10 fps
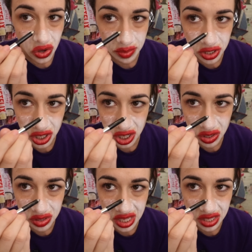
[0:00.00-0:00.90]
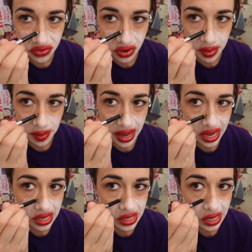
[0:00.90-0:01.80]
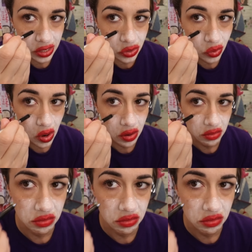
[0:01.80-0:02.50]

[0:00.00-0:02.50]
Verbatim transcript: So I'm just gonna use this for my makes and draw.